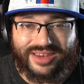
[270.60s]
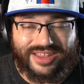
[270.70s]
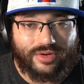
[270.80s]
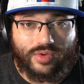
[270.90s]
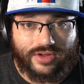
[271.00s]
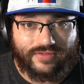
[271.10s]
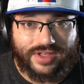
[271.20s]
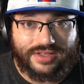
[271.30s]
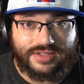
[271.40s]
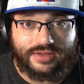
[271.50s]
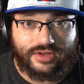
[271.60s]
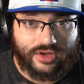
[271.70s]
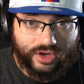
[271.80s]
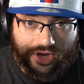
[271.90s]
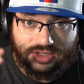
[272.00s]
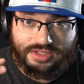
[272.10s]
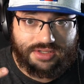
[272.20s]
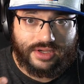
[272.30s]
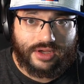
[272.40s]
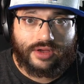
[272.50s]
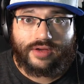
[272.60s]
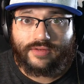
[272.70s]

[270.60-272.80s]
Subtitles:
me, neither one of these cuts,